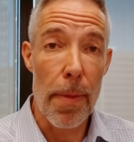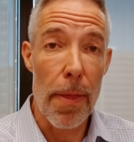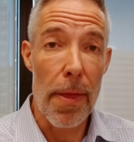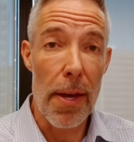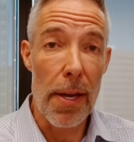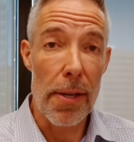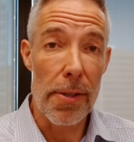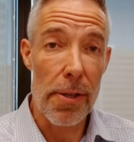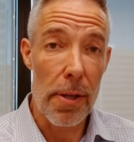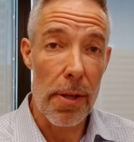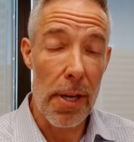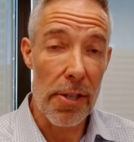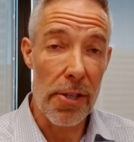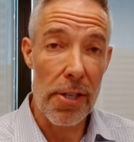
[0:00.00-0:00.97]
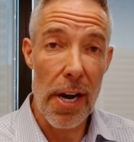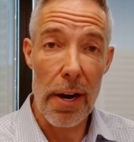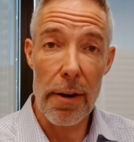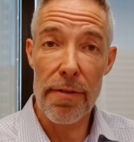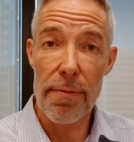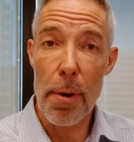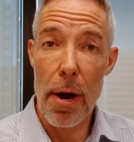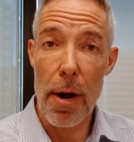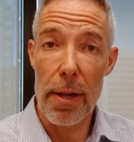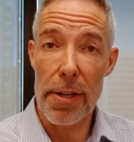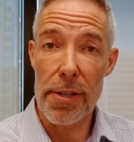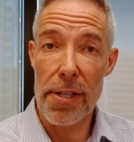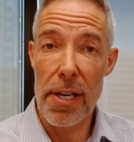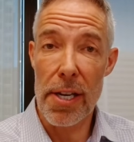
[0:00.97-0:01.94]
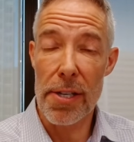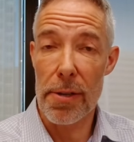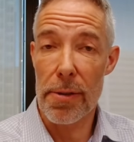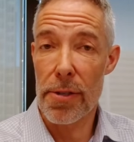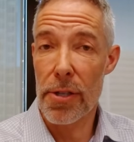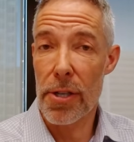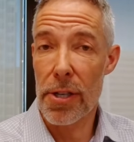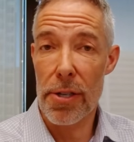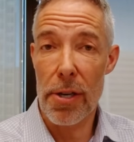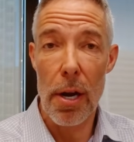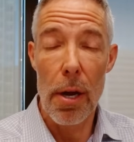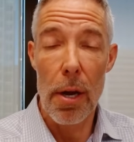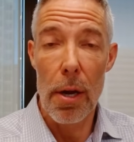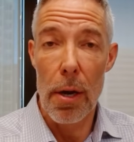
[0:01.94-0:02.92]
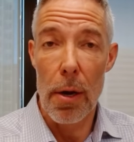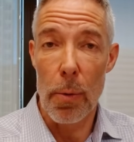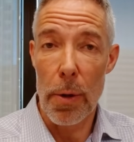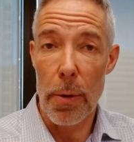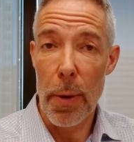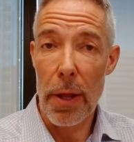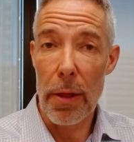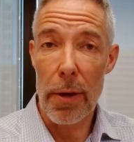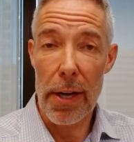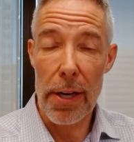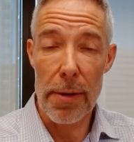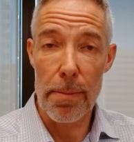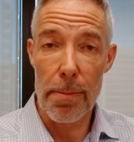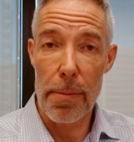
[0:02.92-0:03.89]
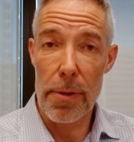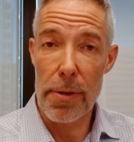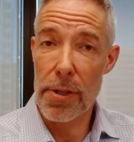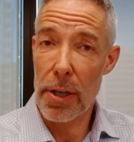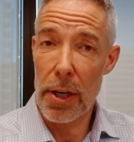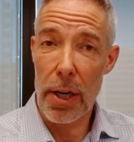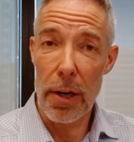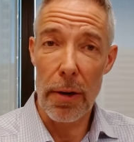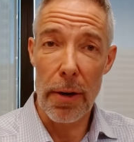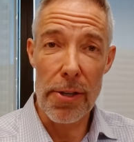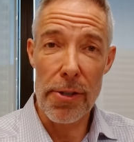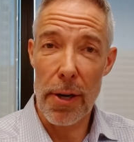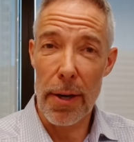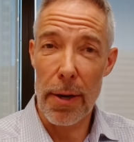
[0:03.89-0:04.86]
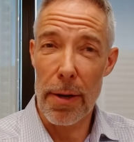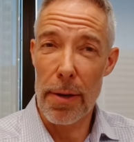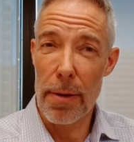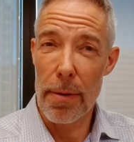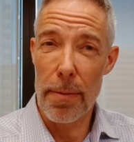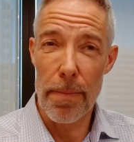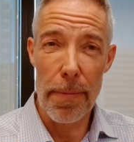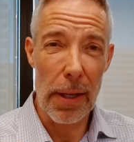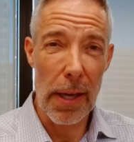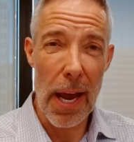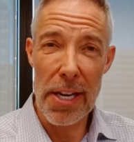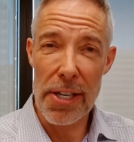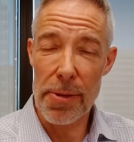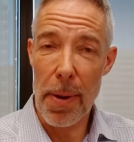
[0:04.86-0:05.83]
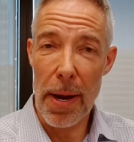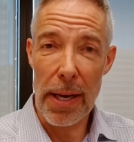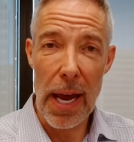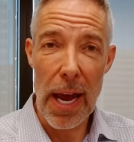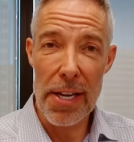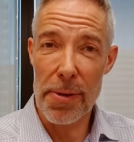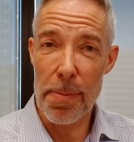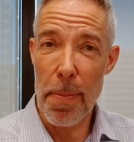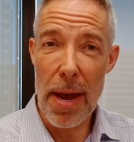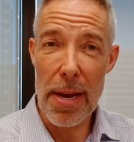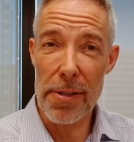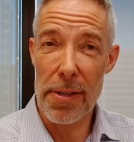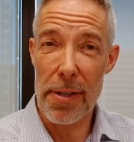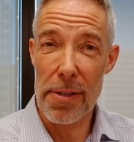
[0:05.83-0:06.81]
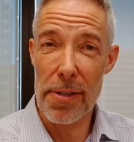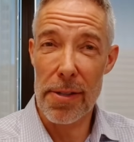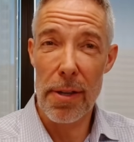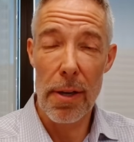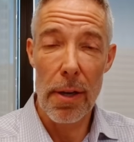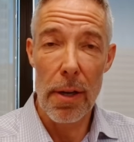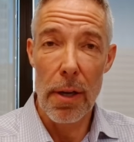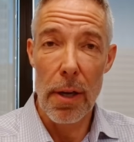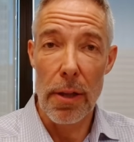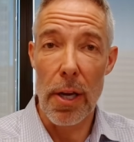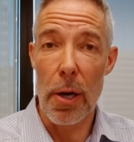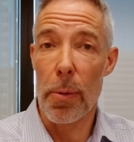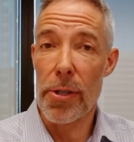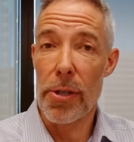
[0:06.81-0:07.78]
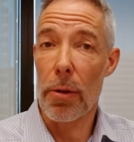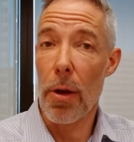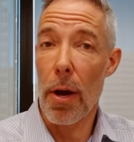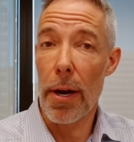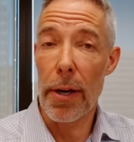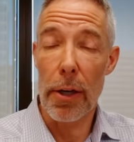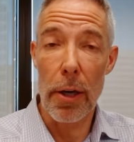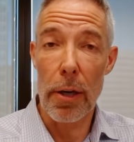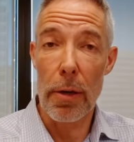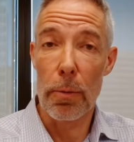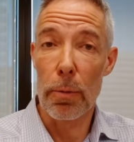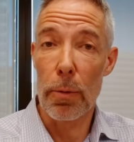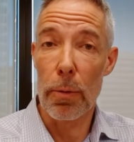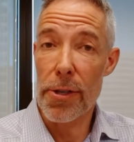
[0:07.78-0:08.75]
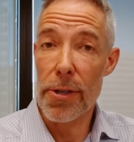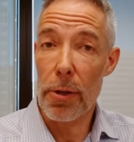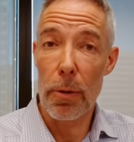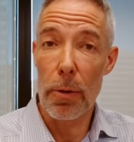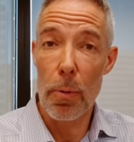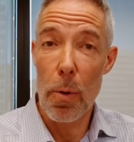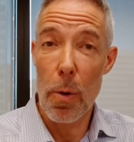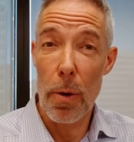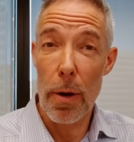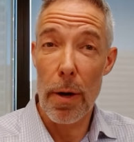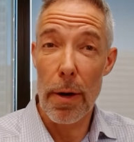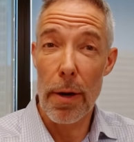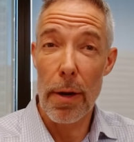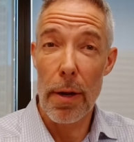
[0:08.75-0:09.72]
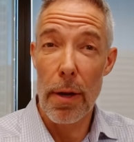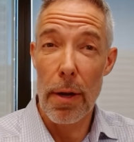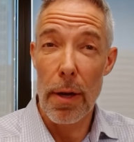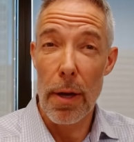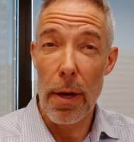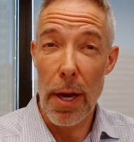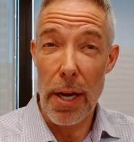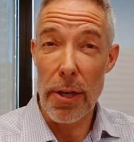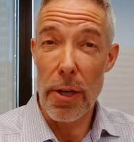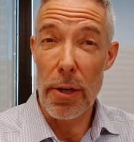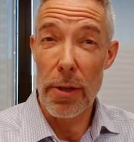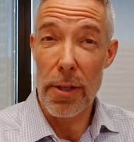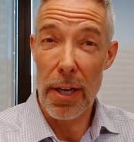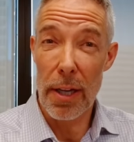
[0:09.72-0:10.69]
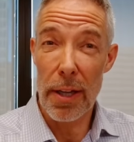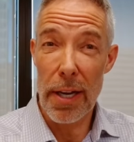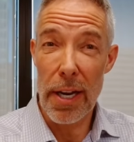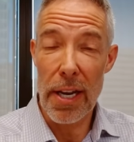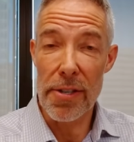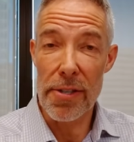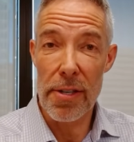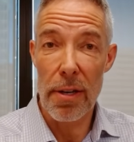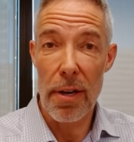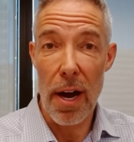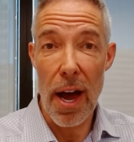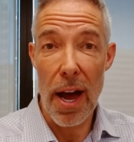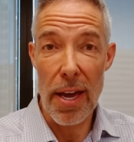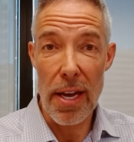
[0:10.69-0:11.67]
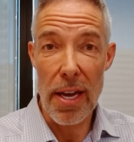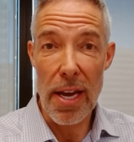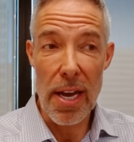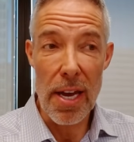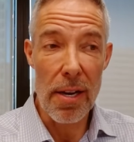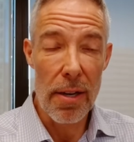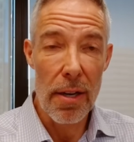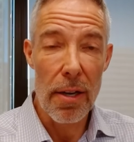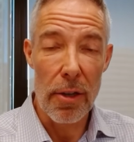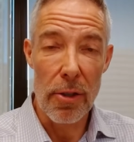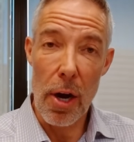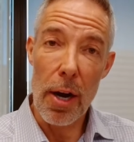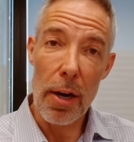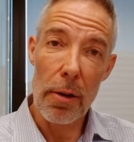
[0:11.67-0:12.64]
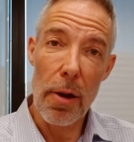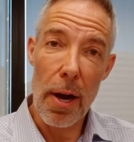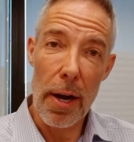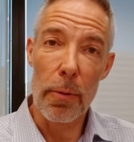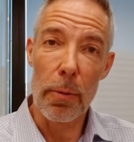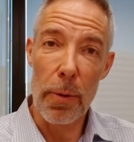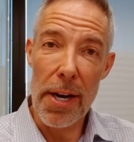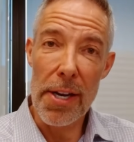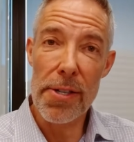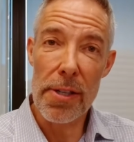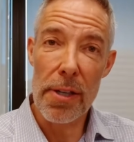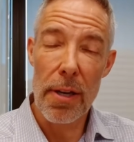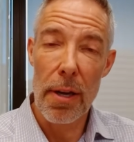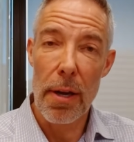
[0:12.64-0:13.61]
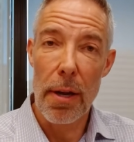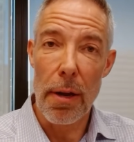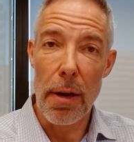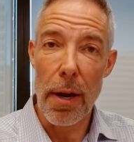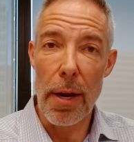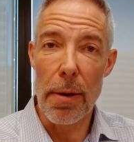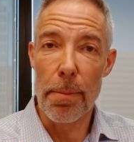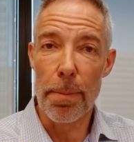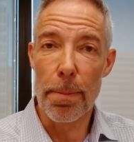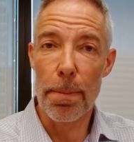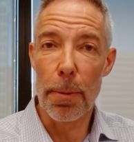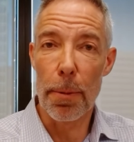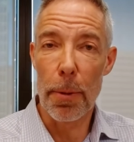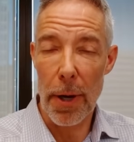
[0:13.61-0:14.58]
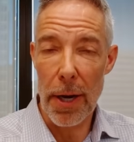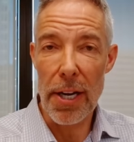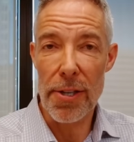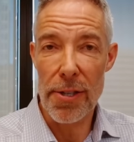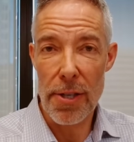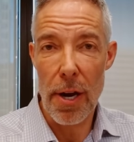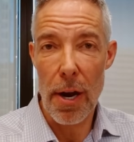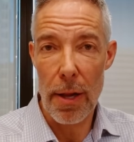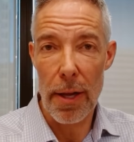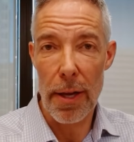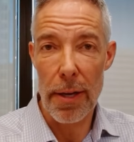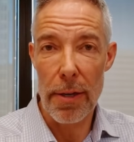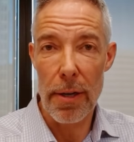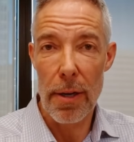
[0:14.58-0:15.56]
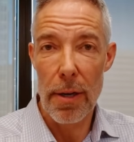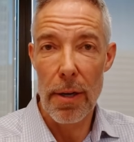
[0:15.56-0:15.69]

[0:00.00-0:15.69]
these tariff policies. It was just when we look at securities on a case-by-case basis, there was a lot of good risk reward in utilities, i.e. not a lot of risk and pretty solid